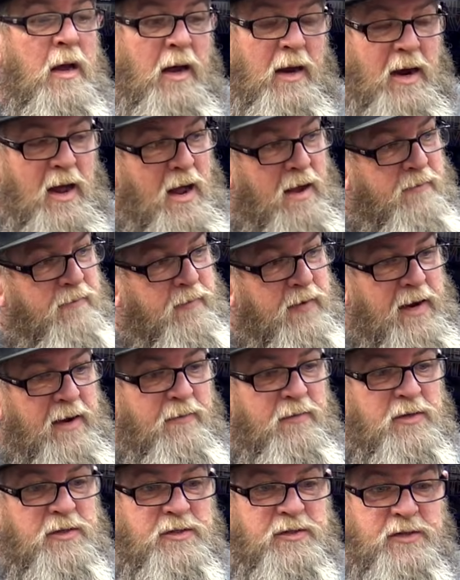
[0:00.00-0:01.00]
And I've
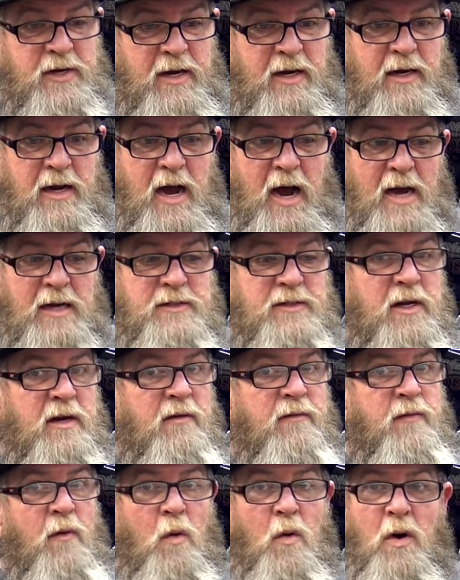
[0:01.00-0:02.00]
even seen guys in
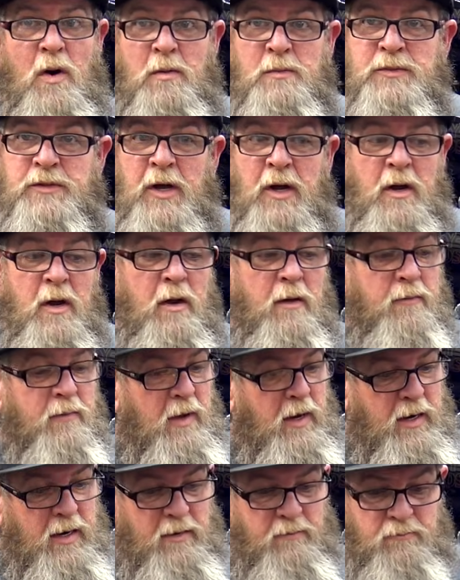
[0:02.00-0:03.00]
the forums
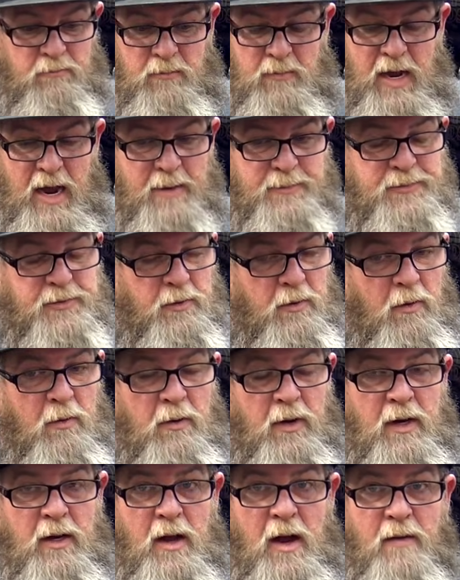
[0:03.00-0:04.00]
that
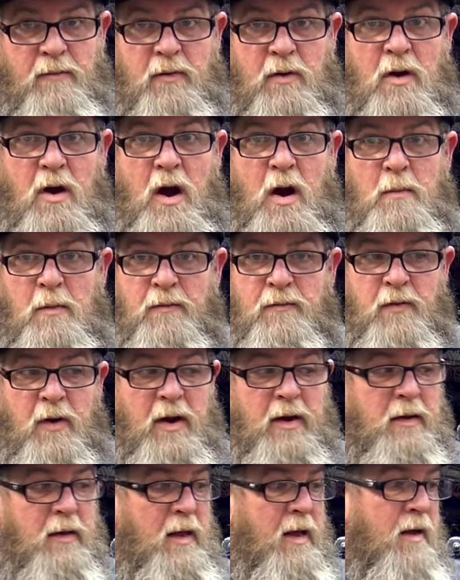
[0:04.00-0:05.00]
absolutely love their Harbor
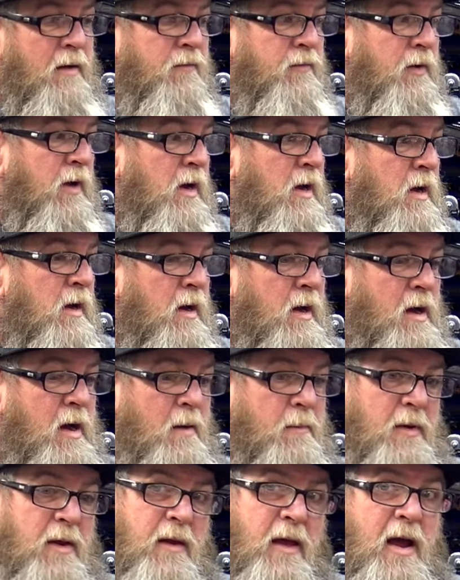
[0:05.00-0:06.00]
Freight lift.
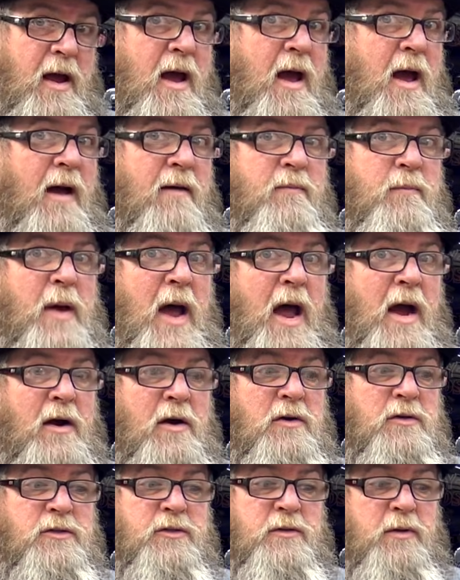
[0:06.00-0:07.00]
And they have
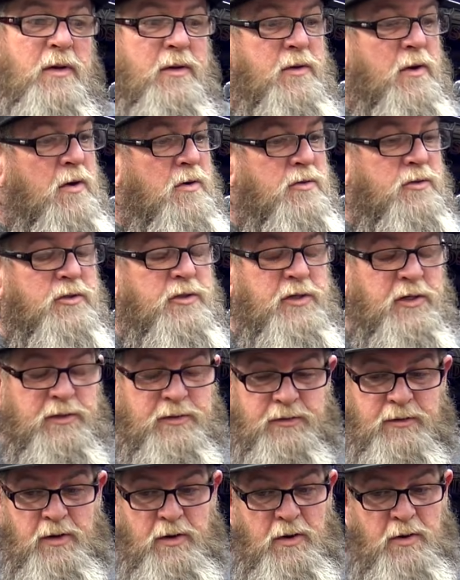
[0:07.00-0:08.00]
baggers that
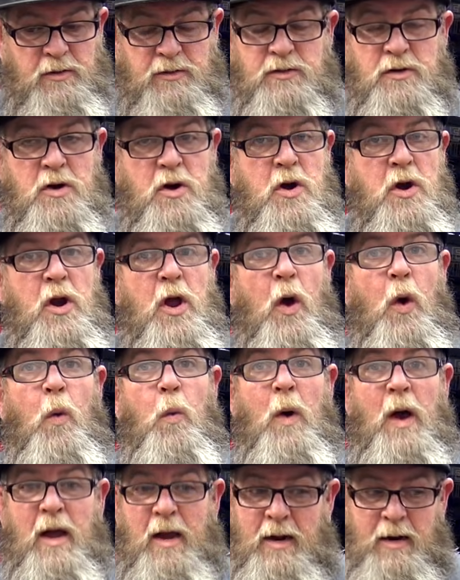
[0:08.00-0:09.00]
there is no
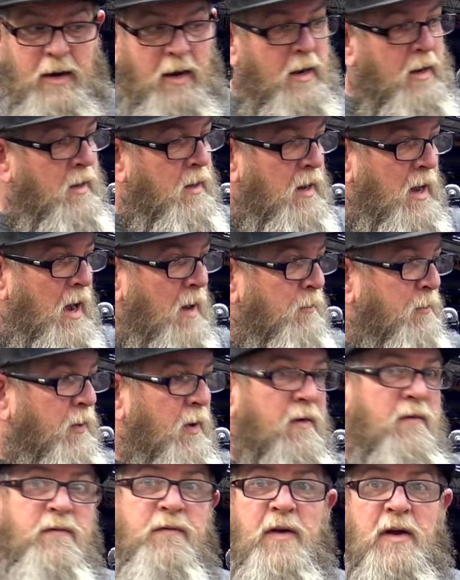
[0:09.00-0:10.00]
way I'm
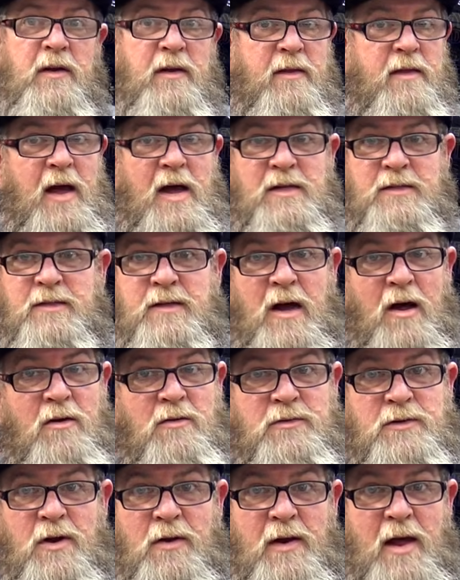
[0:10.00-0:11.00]
putting
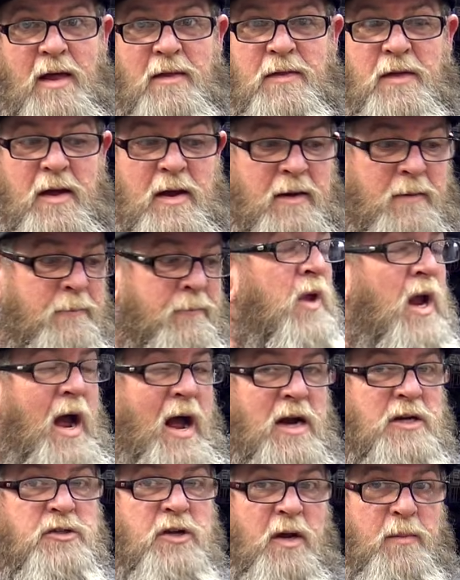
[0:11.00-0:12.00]
$50,000 on that thing. I
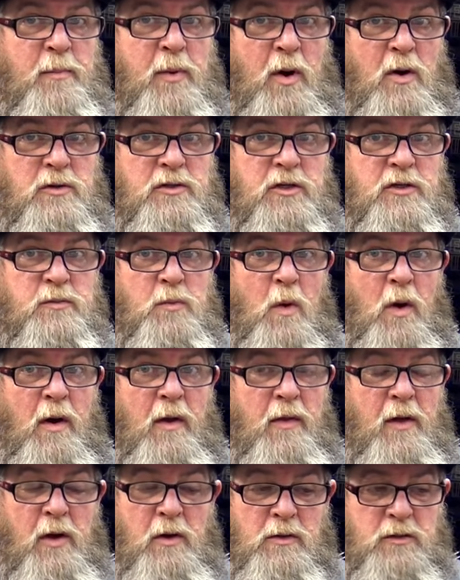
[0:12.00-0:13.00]
actually purchased one
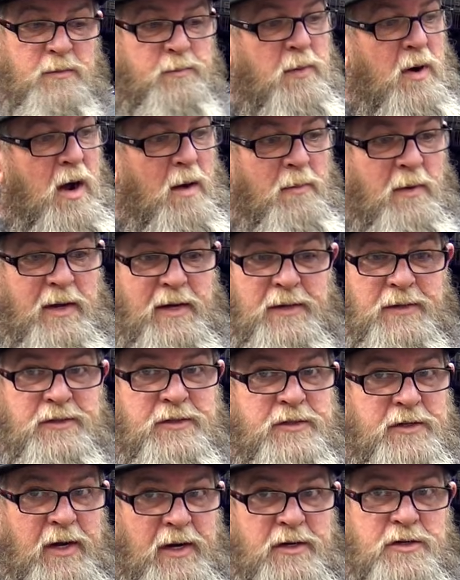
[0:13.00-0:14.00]
of those probably
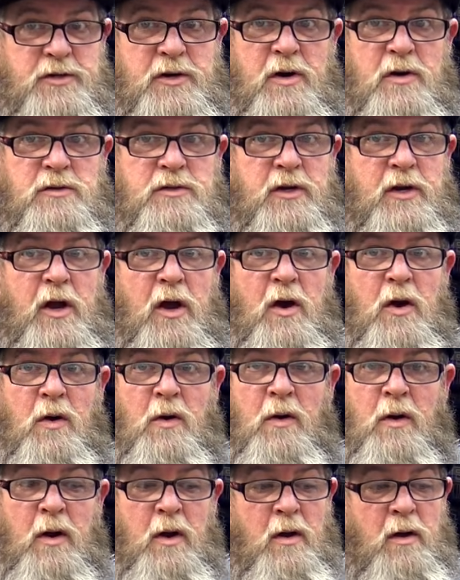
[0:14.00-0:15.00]
6 years
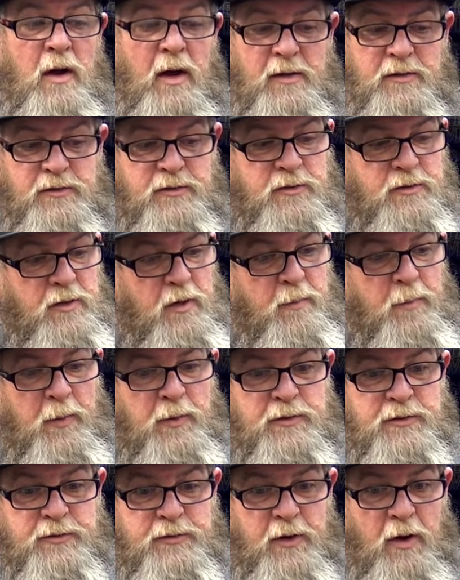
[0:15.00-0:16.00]
ago. I was super
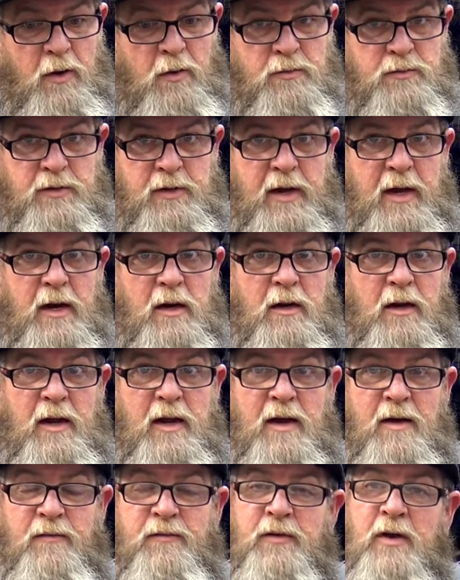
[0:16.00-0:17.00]
stoked to get a
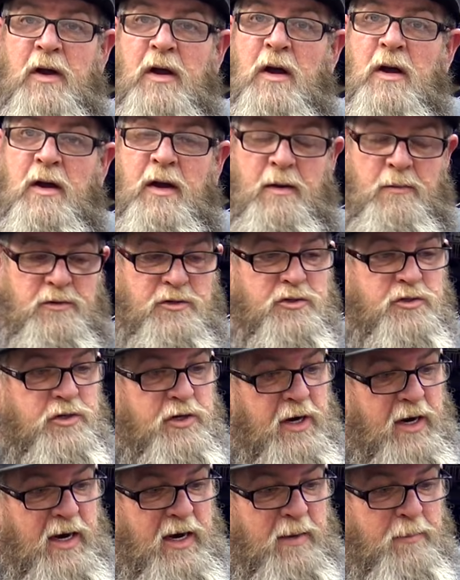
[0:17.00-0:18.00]
lift. It was
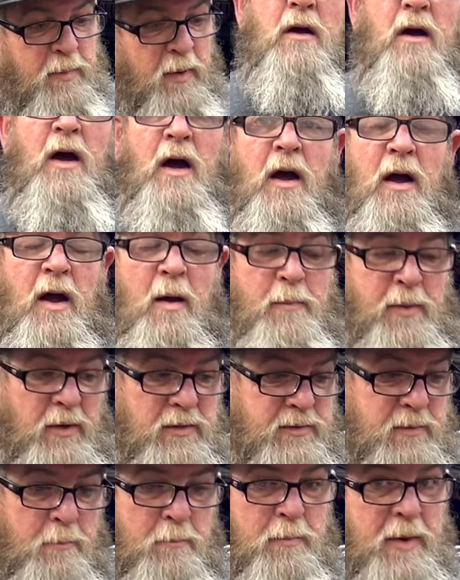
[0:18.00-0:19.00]
cheap. I
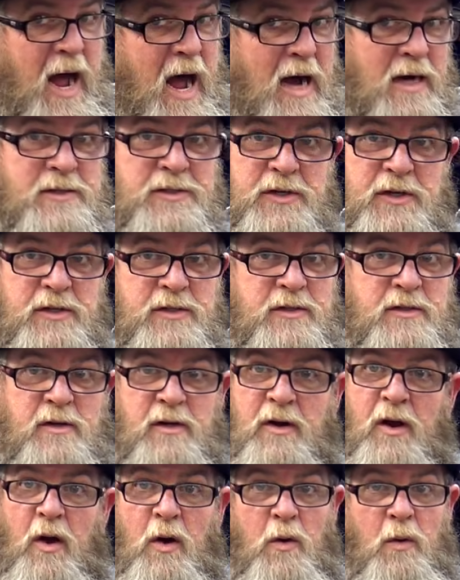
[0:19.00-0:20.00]
built some boxes
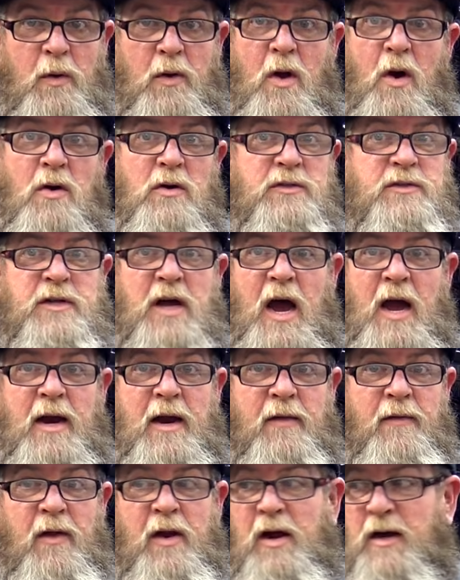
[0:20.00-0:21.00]
to go alongside
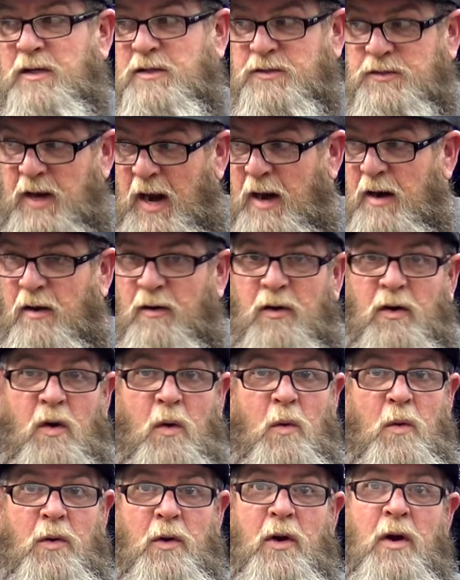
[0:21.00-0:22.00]
it that I could stand in the
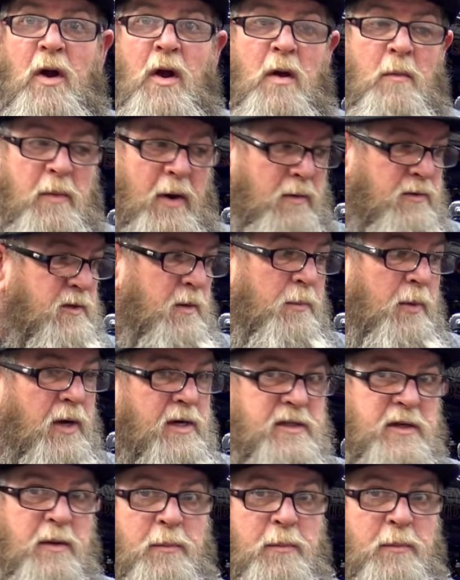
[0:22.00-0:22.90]
corner, but it was a place